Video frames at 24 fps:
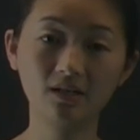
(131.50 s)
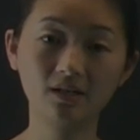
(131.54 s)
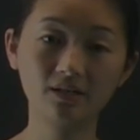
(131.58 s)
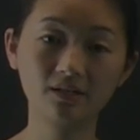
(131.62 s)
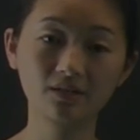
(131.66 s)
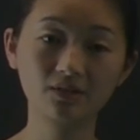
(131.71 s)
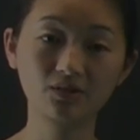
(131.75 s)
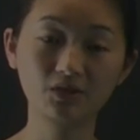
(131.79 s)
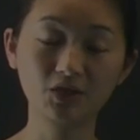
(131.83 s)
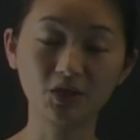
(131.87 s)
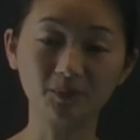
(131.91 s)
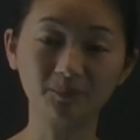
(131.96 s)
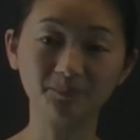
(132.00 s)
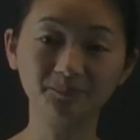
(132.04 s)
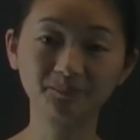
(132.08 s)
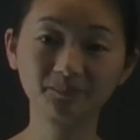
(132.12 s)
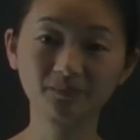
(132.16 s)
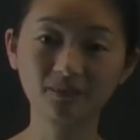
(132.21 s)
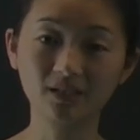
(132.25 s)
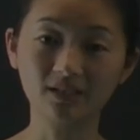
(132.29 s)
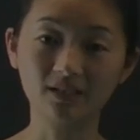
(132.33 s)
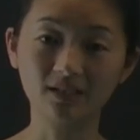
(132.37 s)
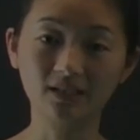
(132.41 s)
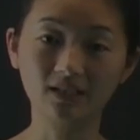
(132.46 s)
So
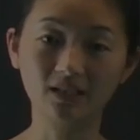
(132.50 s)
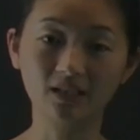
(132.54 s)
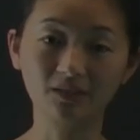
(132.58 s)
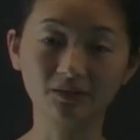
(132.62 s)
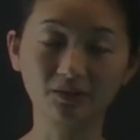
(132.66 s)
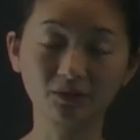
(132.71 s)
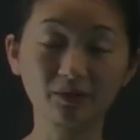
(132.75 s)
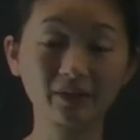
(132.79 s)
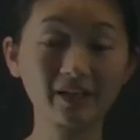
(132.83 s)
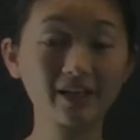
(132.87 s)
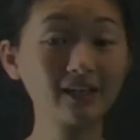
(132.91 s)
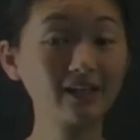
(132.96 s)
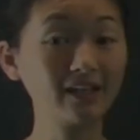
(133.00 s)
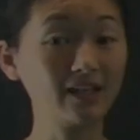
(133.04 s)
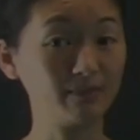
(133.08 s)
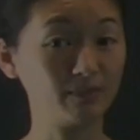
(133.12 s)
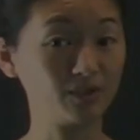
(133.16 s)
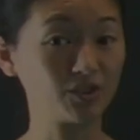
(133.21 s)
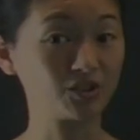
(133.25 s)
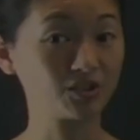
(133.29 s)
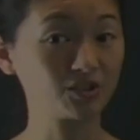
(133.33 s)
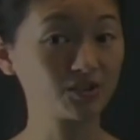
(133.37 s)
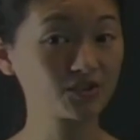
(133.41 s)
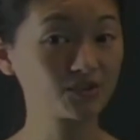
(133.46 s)
looking at
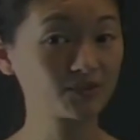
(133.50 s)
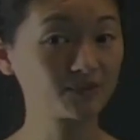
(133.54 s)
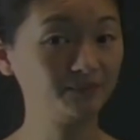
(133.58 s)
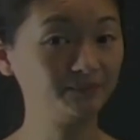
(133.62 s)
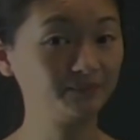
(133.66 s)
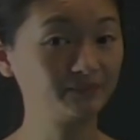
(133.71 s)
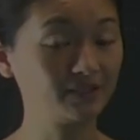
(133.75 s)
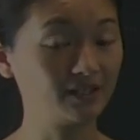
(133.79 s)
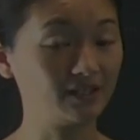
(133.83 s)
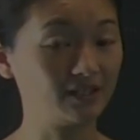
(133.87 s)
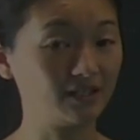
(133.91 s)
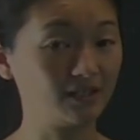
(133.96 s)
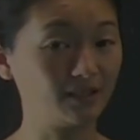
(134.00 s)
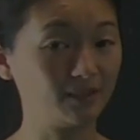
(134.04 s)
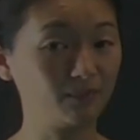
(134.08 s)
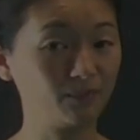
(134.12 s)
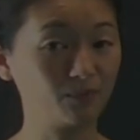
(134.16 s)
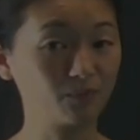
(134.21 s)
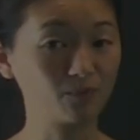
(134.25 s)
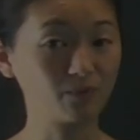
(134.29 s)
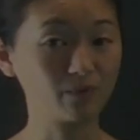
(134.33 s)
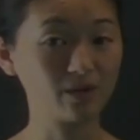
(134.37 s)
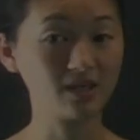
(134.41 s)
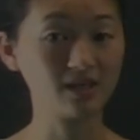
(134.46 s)
images,
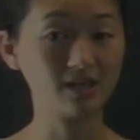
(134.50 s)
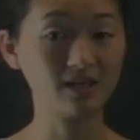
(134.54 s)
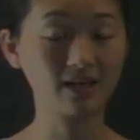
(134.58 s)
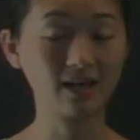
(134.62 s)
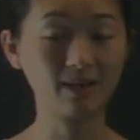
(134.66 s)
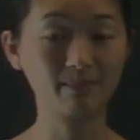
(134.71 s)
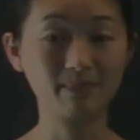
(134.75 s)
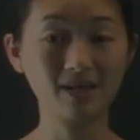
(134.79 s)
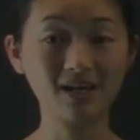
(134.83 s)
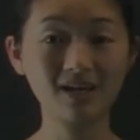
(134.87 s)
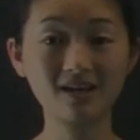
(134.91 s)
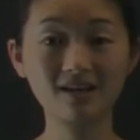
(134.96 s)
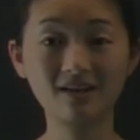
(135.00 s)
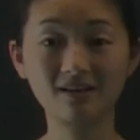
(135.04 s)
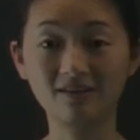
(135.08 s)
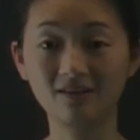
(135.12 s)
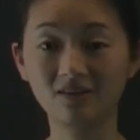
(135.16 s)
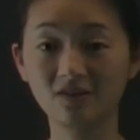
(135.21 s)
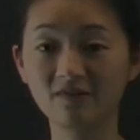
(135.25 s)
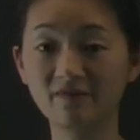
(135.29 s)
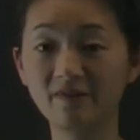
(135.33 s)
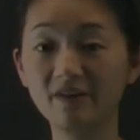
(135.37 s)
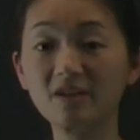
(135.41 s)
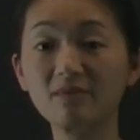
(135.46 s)
we make
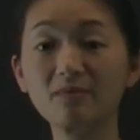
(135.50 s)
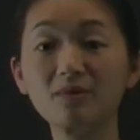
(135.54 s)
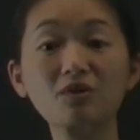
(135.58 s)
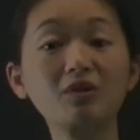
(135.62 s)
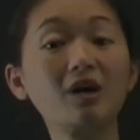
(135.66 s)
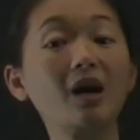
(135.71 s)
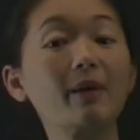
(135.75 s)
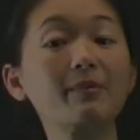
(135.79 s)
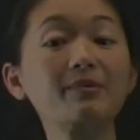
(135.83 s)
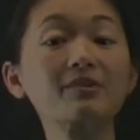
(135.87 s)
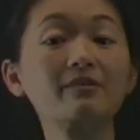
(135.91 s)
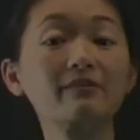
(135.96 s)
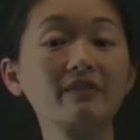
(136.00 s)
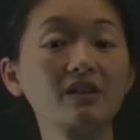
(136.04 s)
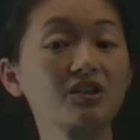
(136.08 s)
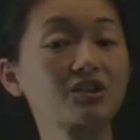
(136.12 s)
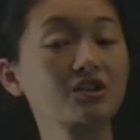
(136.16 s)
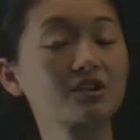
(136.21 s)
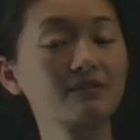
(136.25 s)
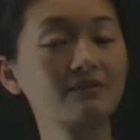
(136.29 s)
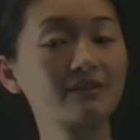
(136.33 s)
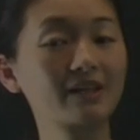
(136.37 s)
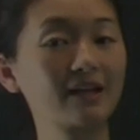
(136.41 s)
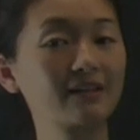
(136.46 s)
this fundamental
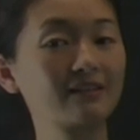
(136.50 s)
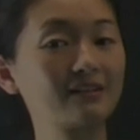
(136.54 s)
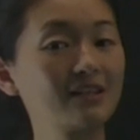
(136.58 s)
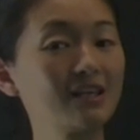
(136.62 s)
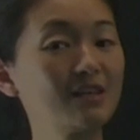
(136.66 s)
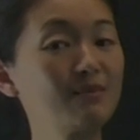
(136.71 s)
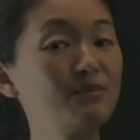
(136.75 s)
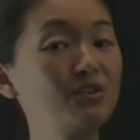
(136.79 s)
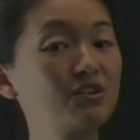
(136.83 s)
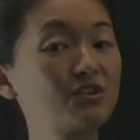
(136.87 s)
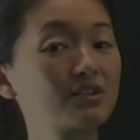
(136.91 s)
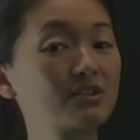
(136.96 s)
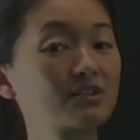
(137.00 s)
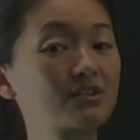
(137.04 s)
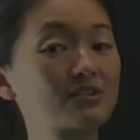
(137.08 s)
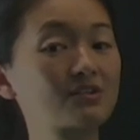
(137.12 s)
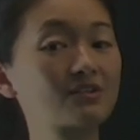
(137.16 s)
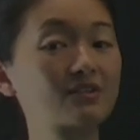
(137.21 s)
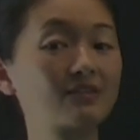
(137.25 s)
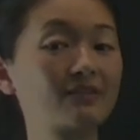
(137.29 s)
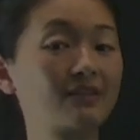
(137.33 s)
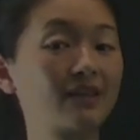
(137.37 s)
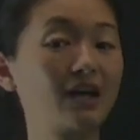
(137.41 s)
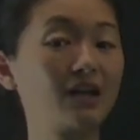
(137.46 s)
observation that the
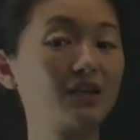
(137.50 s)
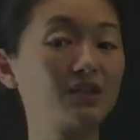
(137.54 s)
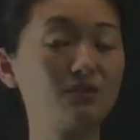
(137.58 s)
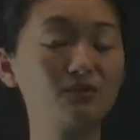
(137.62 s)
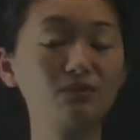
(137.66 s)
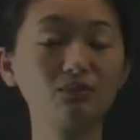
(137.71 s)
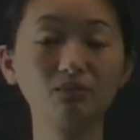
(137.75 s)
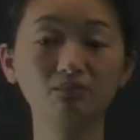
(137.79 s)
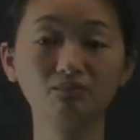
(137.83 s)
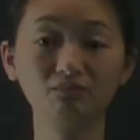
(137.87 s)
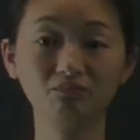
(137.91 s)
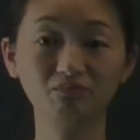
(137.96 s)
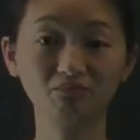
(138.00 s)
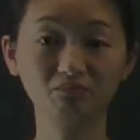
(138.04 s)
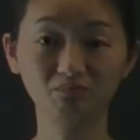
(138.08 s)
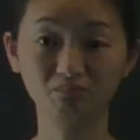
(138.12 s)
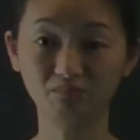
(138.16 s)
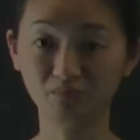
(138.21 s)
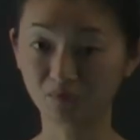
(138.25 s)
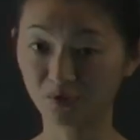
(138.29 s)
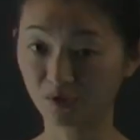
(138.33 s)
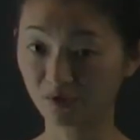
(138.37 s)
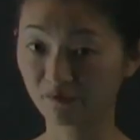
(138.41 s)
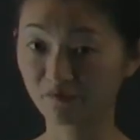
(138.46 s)
images that
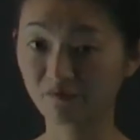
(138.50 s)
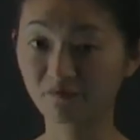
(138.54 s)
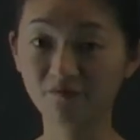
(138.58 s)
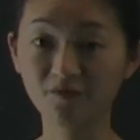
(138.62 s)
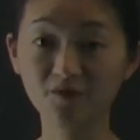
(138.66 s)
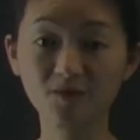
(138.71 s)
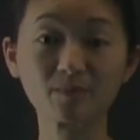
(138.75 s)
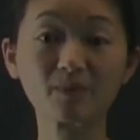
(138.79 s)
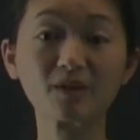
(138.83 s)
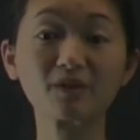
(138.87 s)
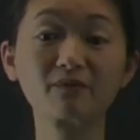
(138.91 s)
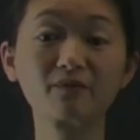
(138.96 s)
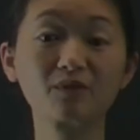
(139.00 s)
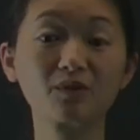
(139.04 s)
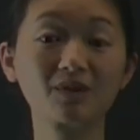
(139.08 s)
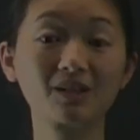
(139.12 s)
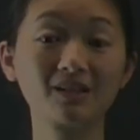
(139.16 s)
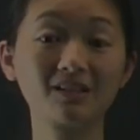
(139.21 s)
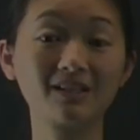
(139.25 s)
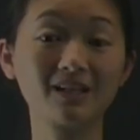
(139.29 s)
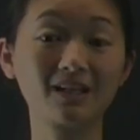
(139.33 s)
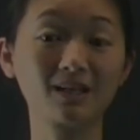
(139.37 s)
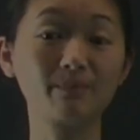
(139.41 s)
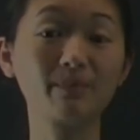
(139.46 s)
your smartphone
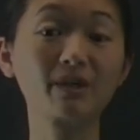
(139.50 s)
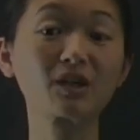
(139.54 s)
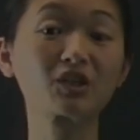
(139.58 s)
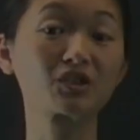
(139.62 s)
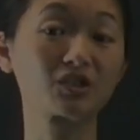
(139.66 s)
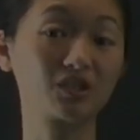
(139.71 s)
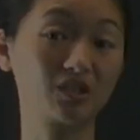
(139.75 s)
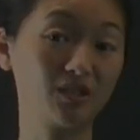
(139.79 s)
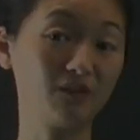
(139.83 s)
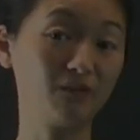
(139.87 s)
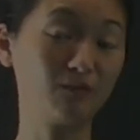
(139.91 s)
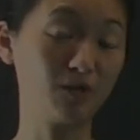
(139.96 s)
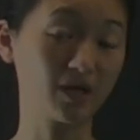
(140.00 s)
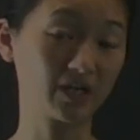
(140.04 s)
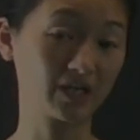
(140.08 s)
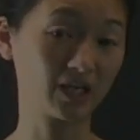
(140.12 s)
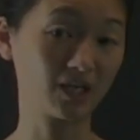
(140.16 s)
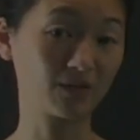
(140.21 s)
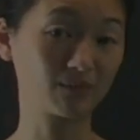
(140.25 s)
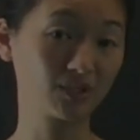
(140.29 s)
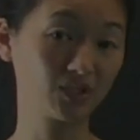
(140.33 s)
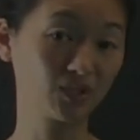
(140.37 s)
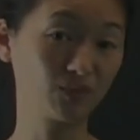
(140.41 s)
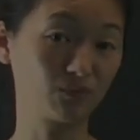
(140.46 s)
can take a picture of
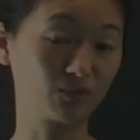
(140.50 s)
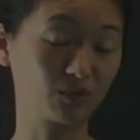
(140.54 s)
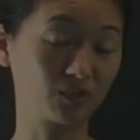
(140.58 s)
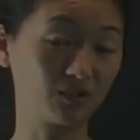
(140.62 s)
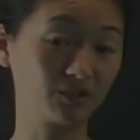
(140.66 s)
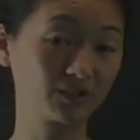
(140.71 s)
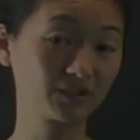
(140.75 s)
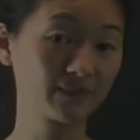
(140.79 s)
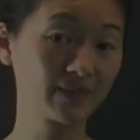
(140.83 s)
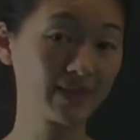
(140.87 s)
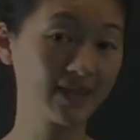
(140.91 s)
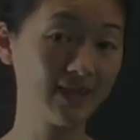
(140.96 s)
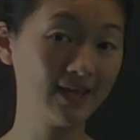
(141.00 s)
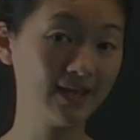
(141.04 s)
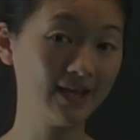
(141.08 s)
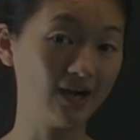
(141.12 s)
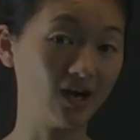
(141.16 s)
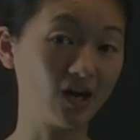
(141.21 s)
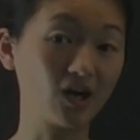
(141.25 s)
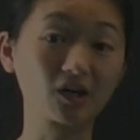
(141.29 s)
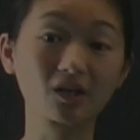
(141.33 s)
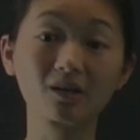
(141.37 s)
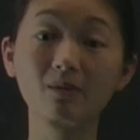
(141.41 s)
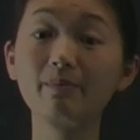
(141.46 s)
walking around the world
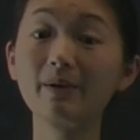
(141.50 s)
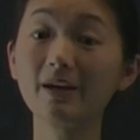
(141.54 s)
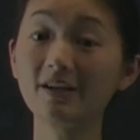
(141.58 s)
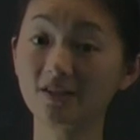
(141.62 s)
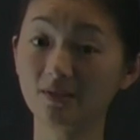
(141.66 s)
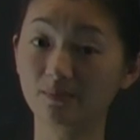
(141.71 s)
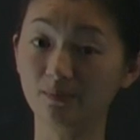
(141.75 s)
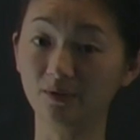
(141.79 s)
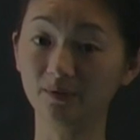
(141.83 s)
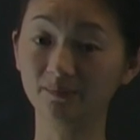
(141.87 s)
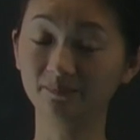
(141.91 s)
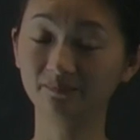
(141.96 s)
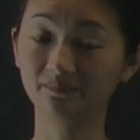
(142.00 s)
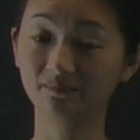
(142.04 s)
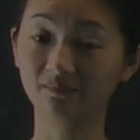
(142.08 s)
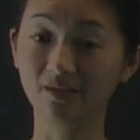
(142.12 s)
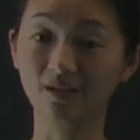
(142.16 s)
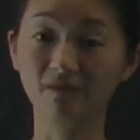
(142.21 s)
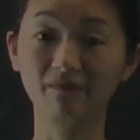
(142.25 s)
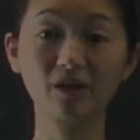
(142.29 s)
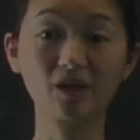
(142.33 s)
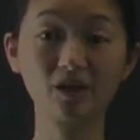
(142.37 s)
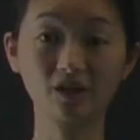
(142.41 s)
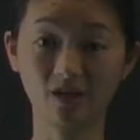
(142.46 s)
are compressible.
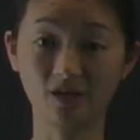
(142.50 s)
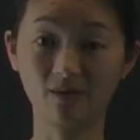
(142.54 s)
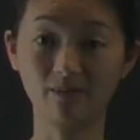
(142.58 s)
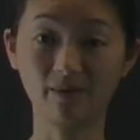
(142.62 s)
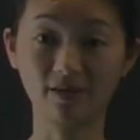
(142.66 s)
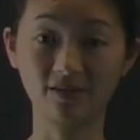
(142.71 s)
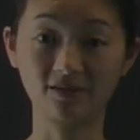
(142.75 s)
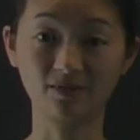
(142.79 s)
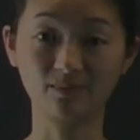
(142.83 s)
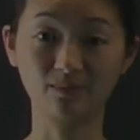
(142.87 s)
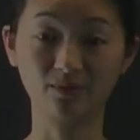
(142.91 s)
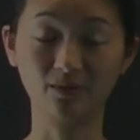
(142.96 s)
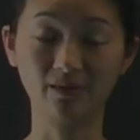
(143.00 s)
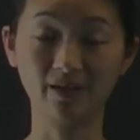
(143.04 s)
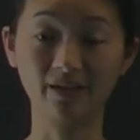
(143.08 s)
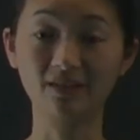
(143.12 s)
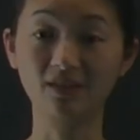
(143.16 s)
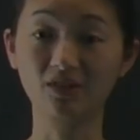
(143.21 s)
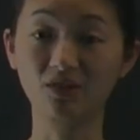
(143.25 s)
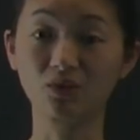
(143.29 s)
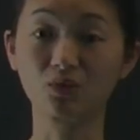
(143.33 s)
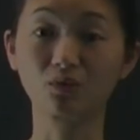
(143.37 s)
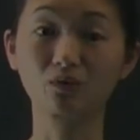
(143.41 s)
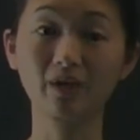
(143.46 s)
They're very compressible. And
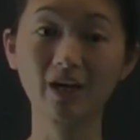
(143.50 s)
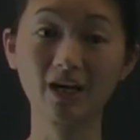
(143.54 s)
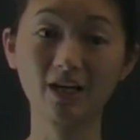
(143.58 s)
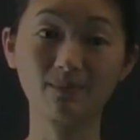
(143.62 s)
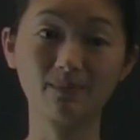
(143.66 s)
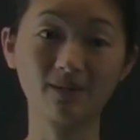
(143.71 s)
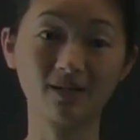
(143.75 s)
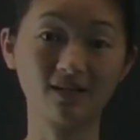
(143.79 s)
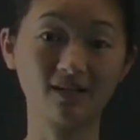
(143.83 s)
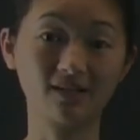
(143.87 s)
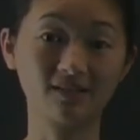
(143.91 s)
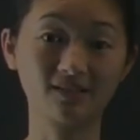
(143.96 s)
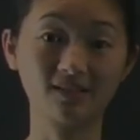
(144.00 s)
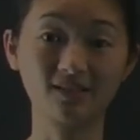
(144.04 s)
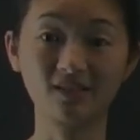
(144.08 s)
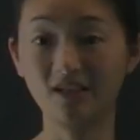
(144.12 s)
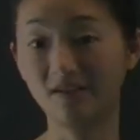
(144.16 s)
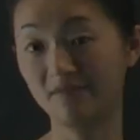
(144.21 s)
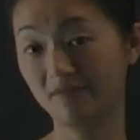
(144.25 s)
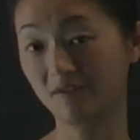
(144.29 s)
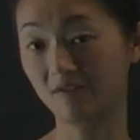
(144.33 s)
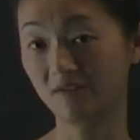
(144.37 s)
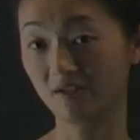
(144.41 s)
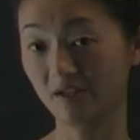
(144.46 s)
this is great because it
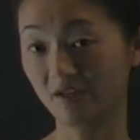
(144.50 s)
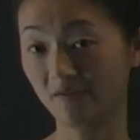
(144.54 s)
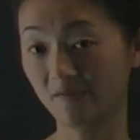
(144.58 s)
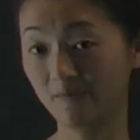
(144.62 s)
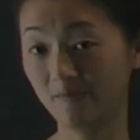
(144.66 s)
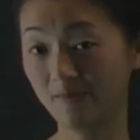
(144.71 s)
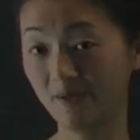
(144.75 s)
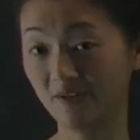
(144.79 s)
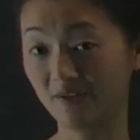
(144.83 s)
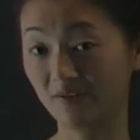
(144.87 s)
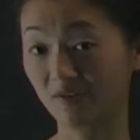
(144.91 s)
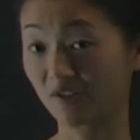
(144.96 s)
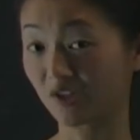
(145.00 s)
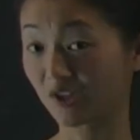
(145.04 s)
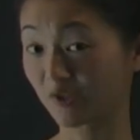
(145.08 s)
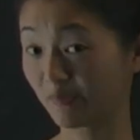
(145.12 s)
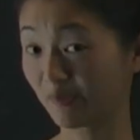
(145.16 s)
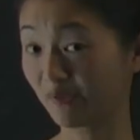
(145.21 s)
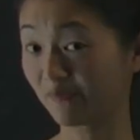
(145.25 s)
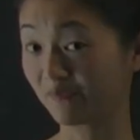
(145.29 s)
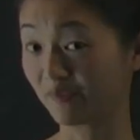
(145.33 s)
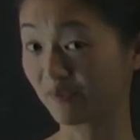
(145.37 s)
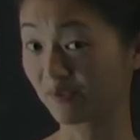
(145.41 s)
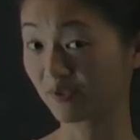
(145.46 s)
saves us a lot of space on our
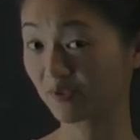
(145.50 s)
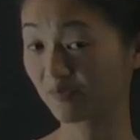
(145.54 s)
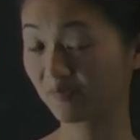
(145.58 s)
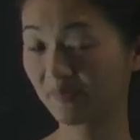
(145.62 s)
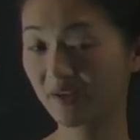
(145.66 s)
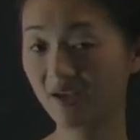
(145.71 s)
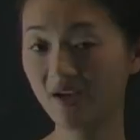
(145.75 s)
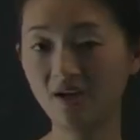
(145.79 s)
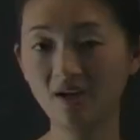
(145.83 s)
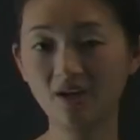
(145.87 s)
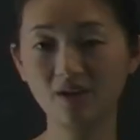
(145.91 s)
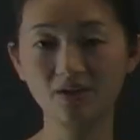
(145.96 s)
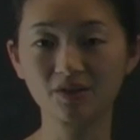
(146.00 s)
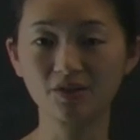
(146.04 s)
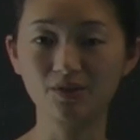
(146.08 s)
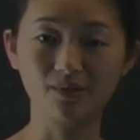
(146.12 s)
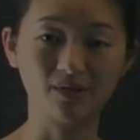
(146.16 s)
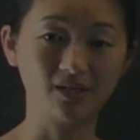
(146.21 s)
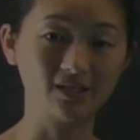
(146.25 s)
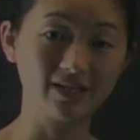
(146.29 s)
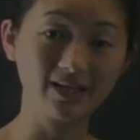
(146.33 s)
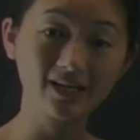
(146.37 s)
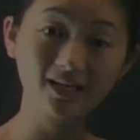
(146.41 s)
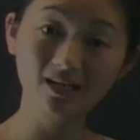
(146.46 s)
smartphones. So you
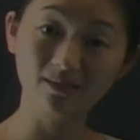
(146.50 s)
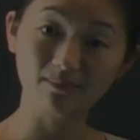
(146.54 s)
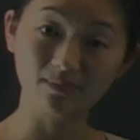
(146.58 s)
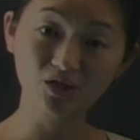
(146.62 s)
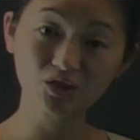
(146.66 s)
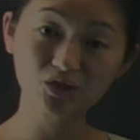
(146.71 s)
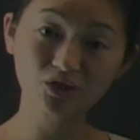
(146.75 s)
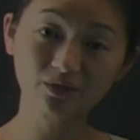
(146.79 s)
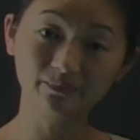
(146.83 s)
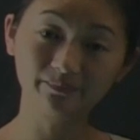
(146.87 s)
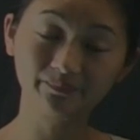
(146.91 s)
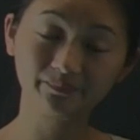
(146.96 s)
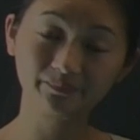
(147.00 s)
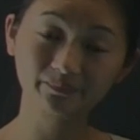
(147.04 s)
can take an image,